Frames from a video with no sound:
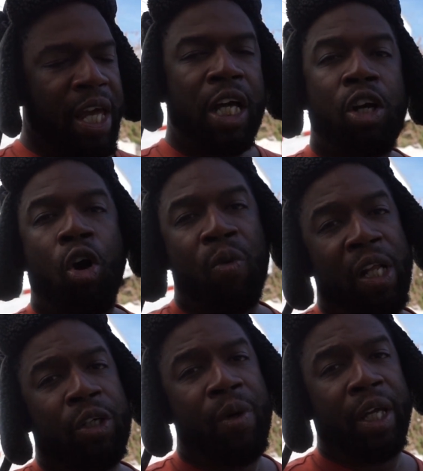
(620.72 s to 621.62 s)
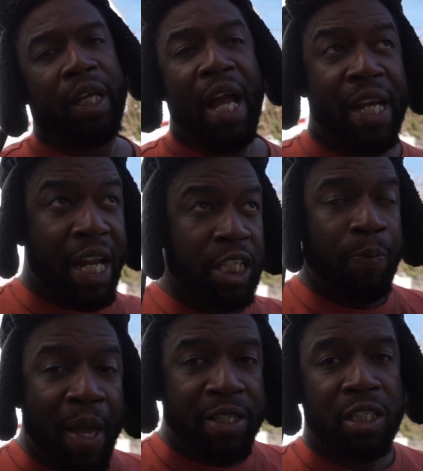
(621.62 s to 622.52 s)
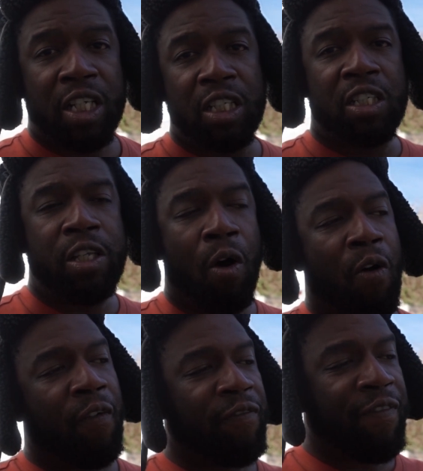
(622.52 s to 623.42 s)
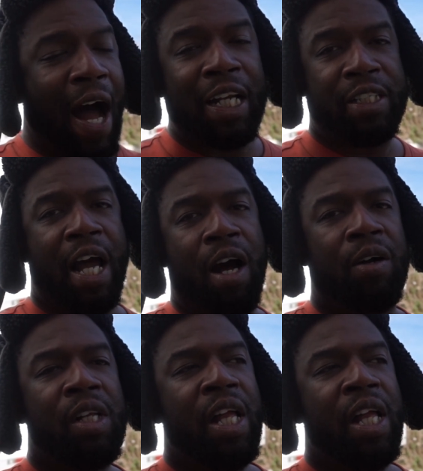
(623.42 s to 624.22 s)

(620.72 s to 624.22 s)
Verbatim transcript: it could go really quick in this business because it's so volatile